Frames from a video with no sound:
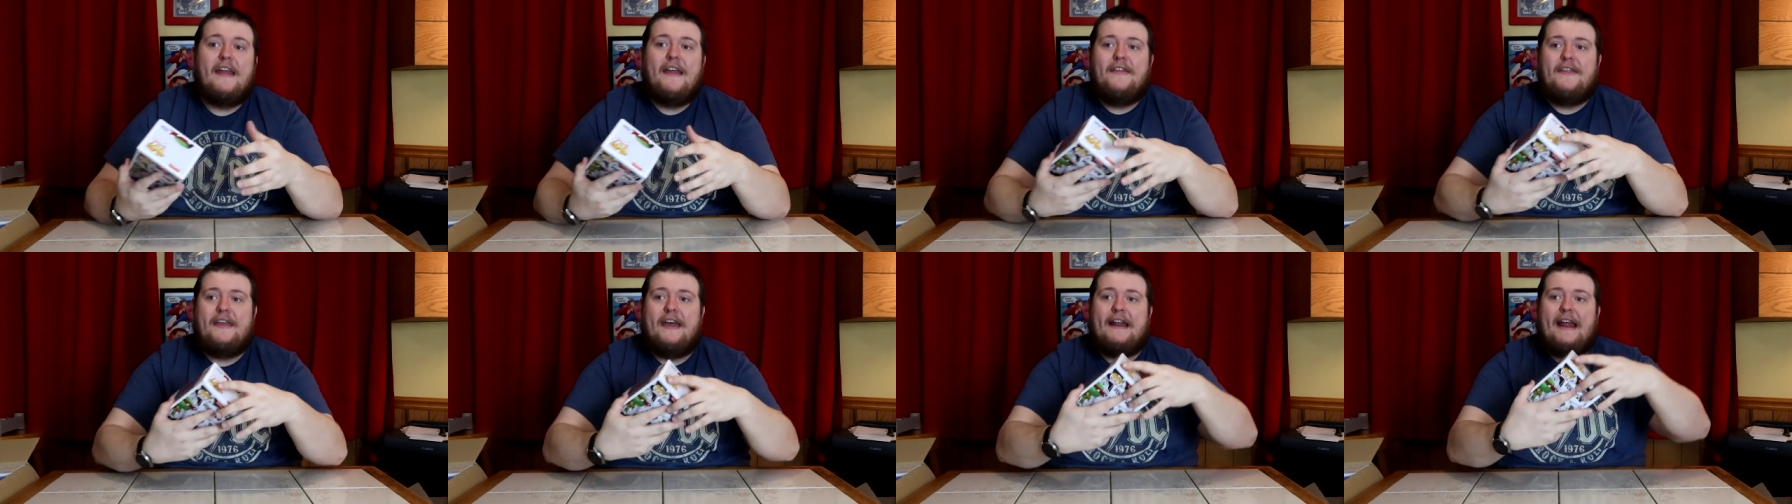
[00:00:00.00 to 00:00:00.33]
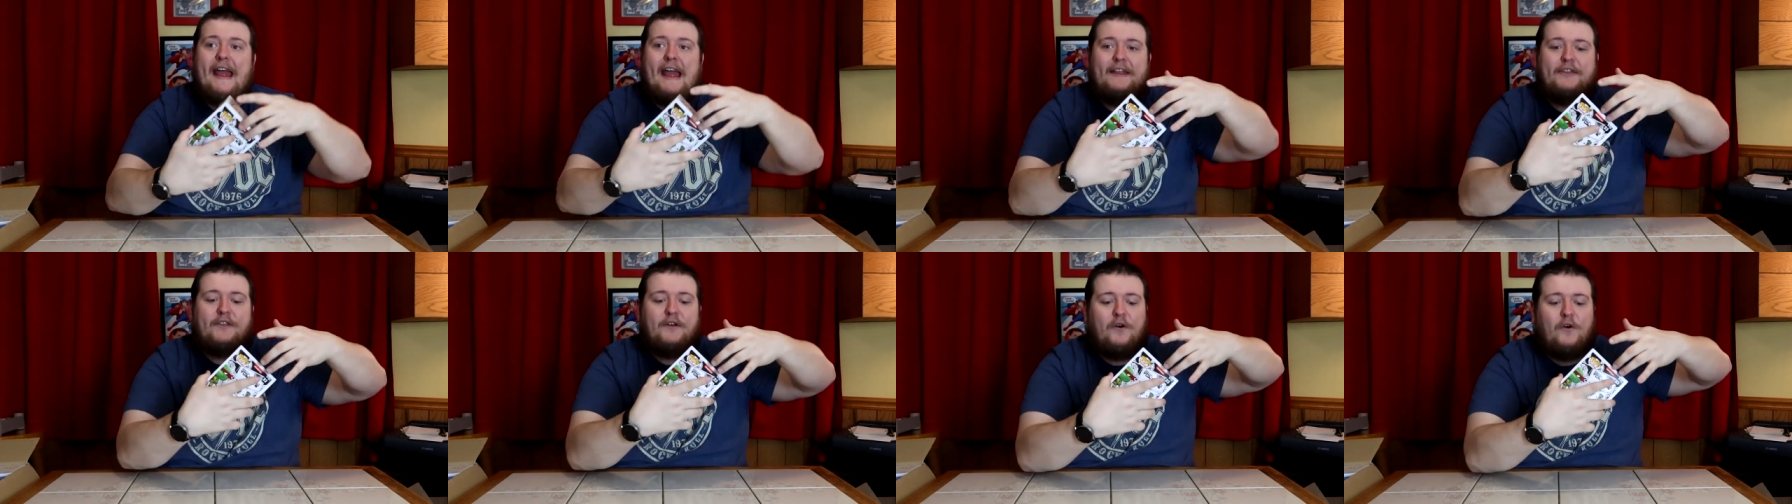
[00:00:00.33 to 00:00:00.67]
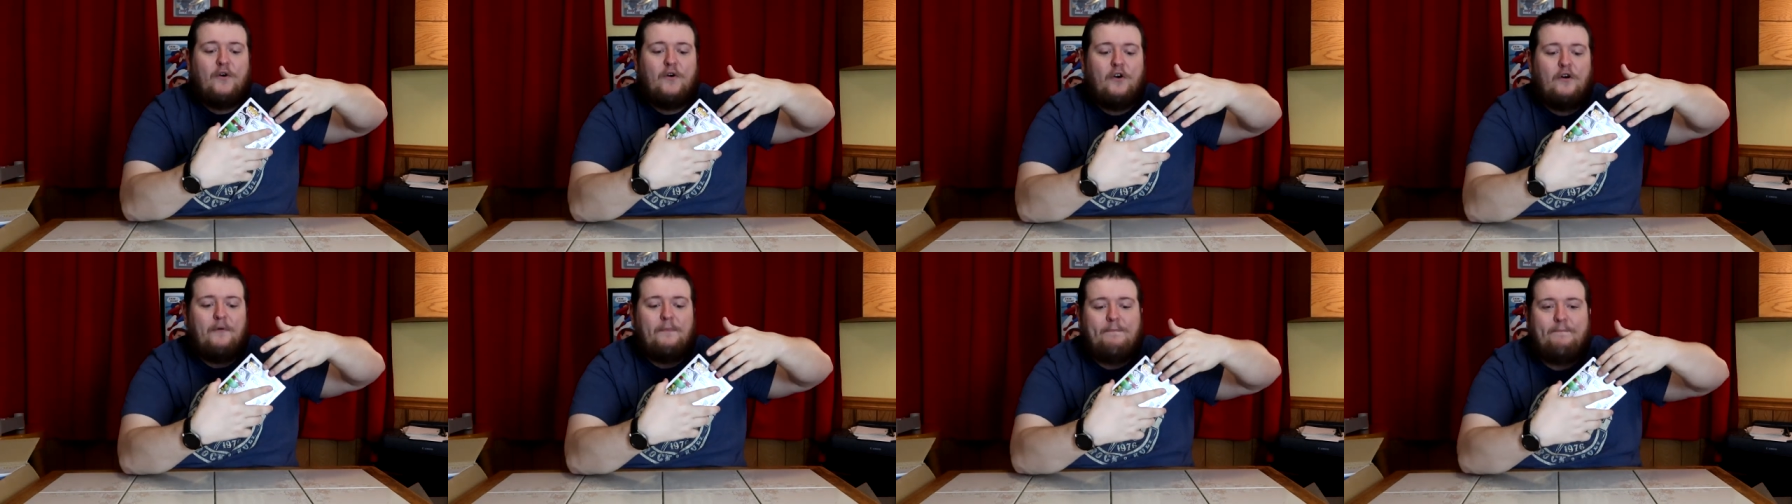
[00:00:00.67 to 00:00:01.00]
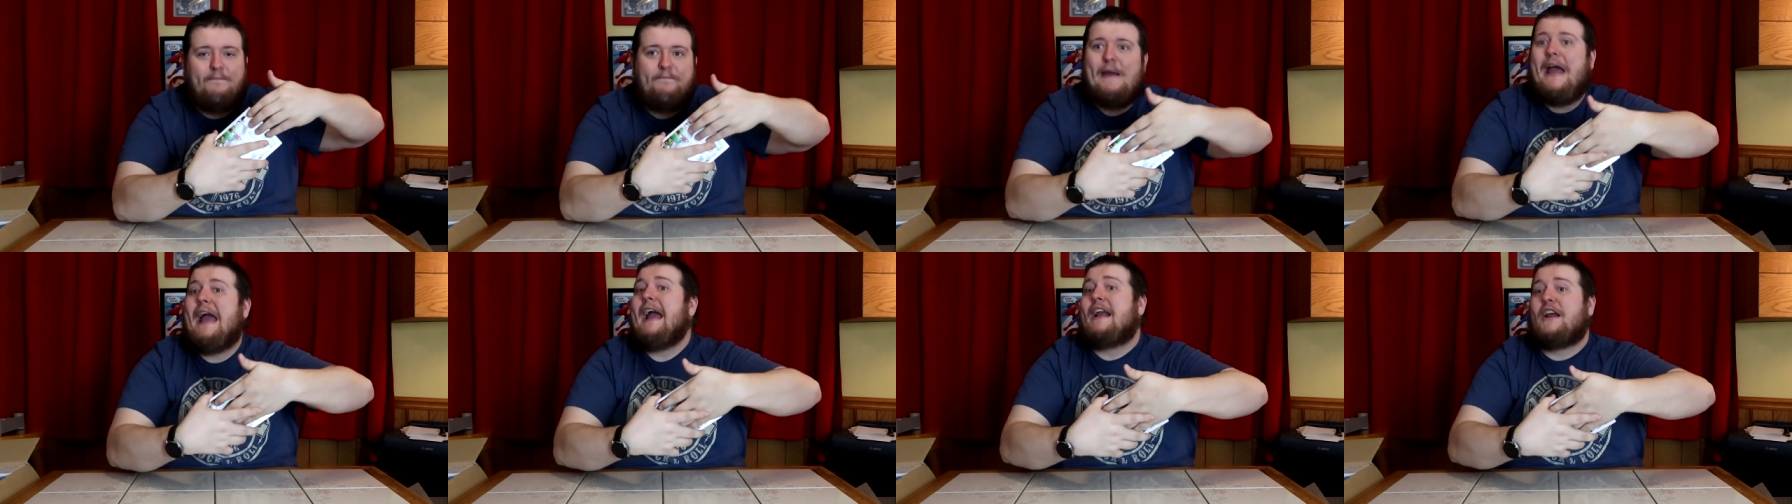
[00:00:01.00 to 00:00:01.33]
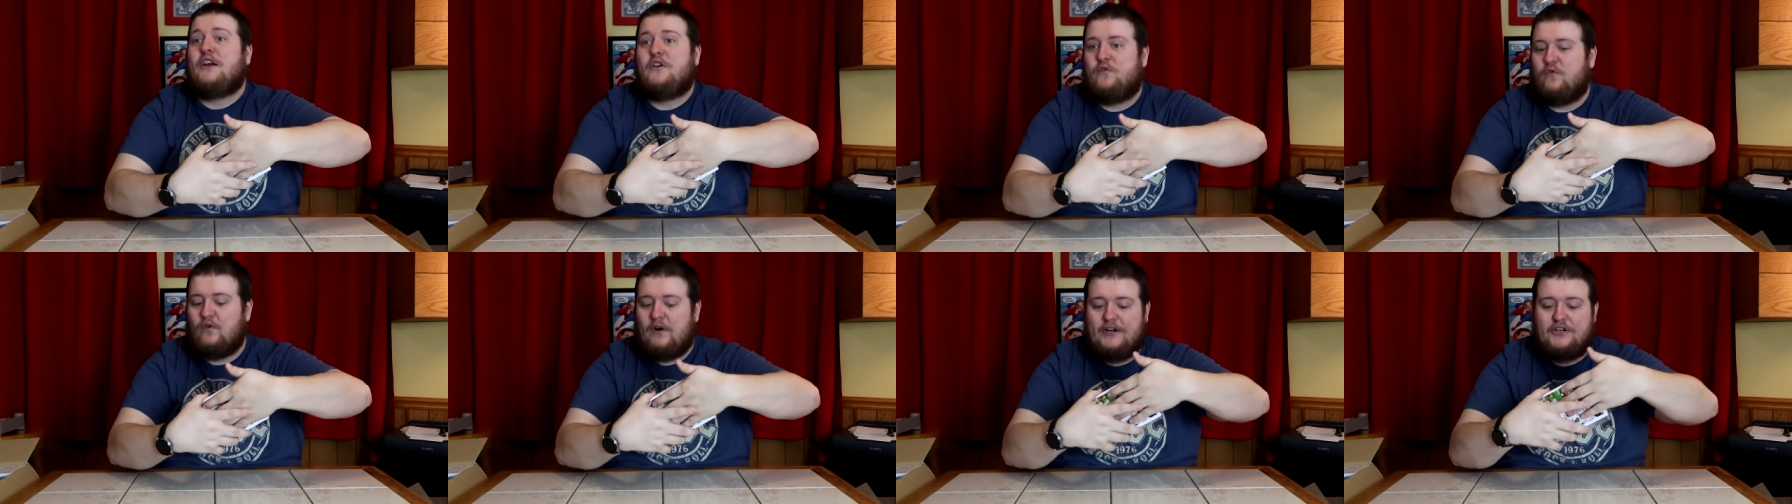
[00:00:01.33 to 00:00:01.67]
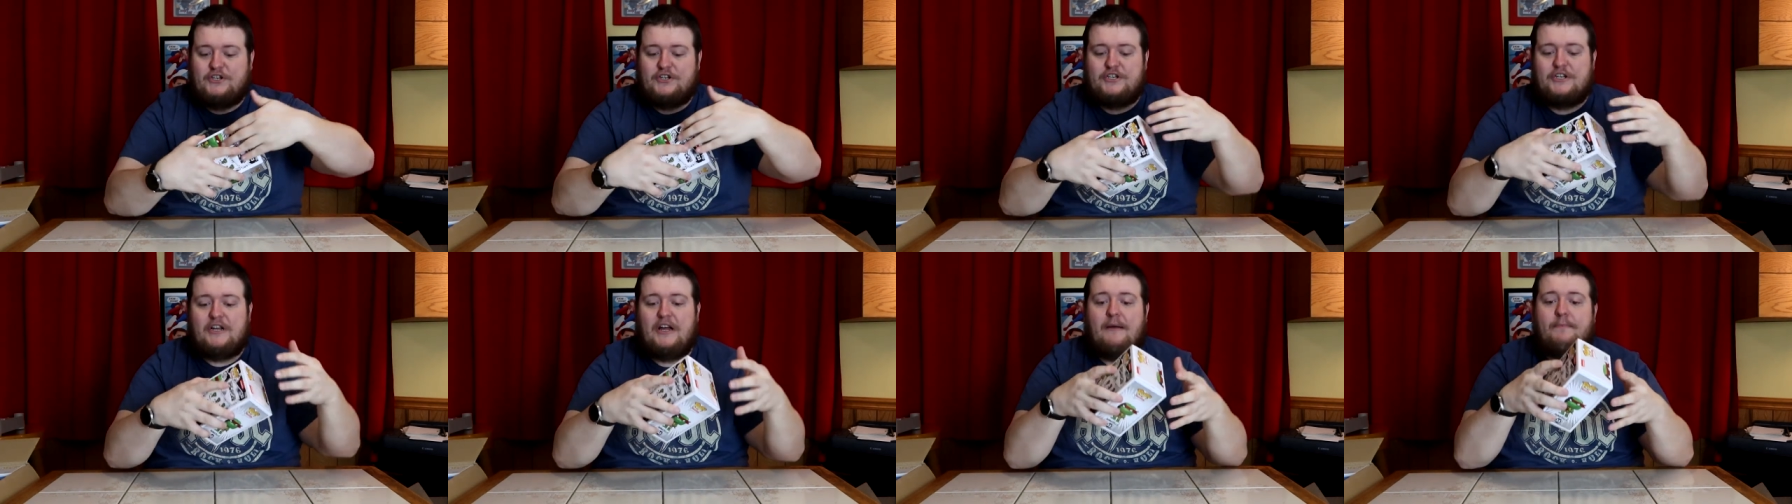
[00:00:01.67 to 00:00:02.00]
that had the whole back
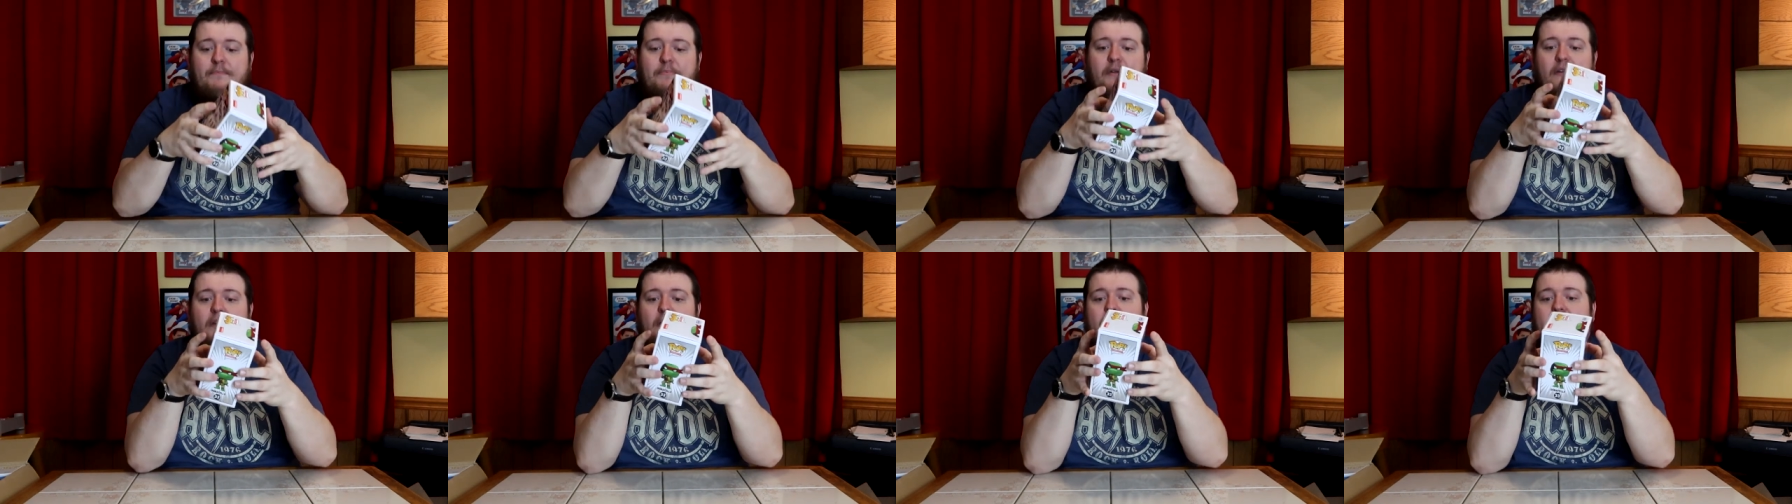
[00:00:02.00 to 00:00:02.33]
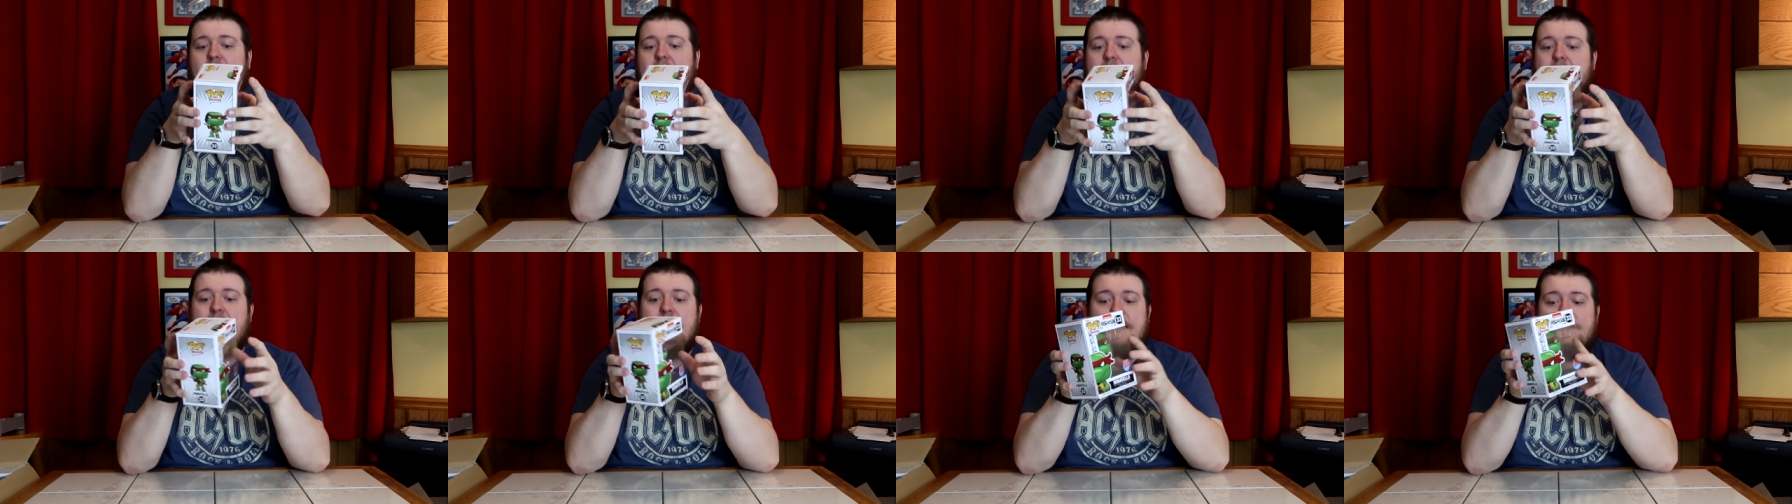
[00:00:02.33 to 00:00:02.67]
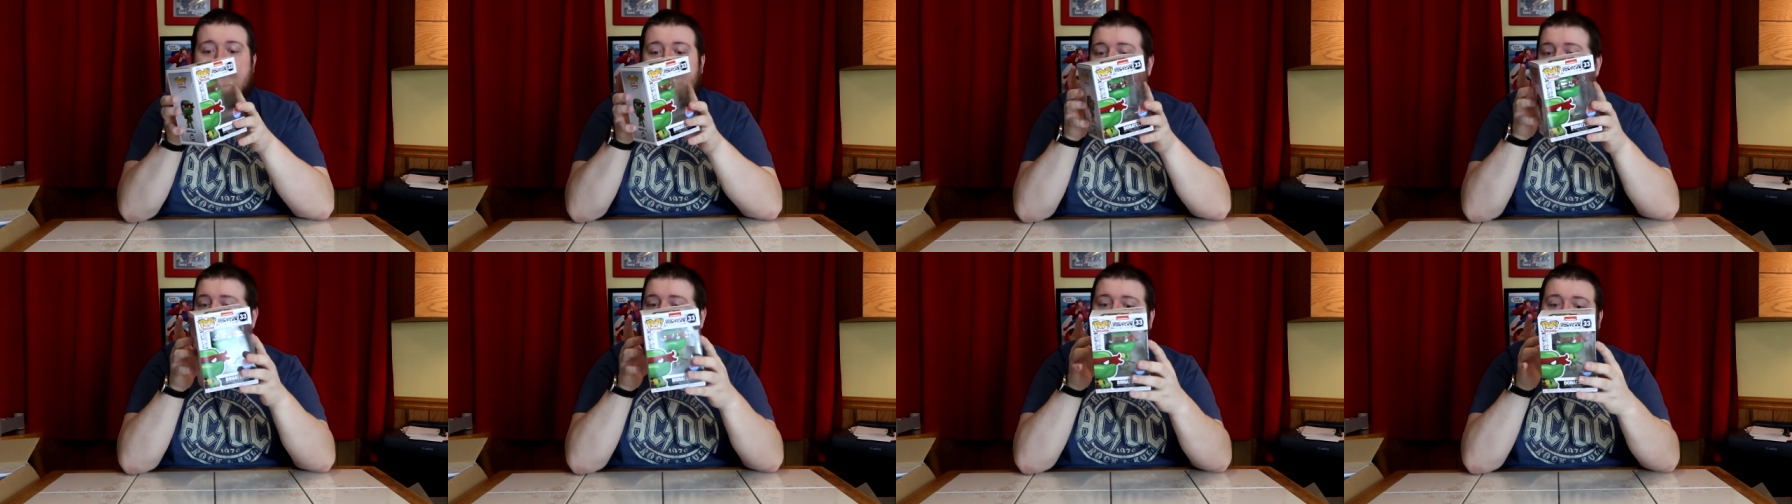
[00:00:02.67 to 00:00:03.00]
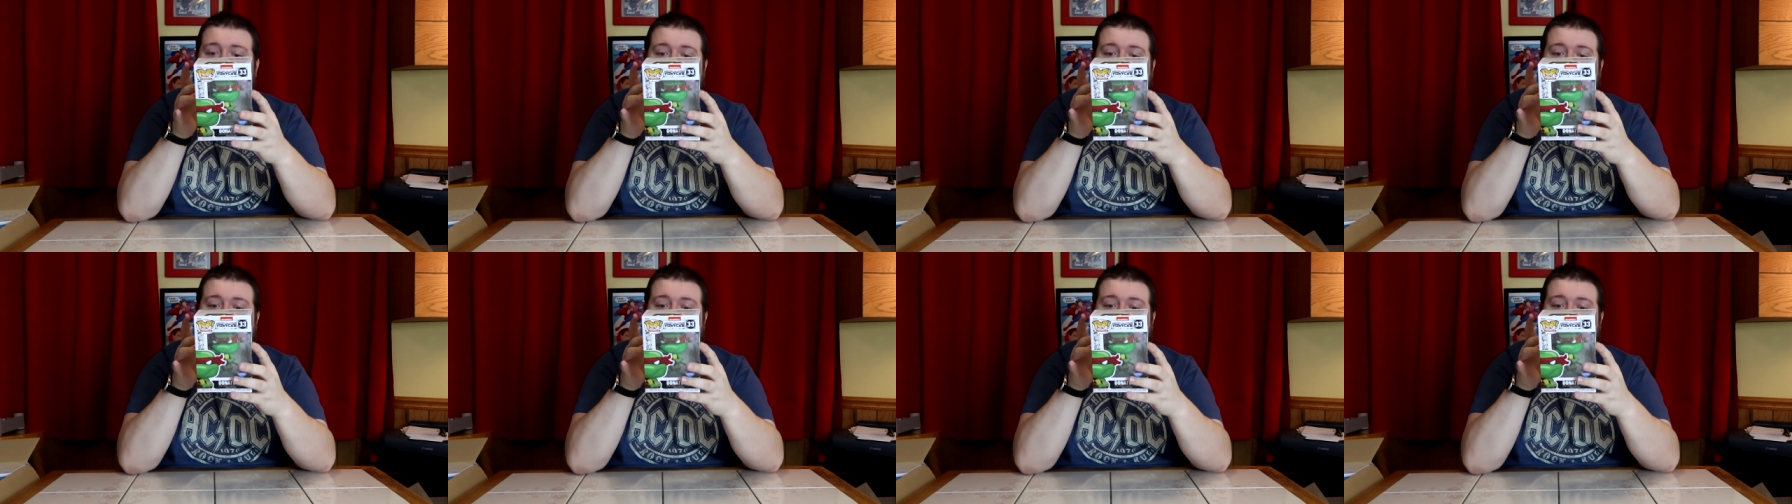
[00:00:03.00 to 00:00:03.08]
crunched up. This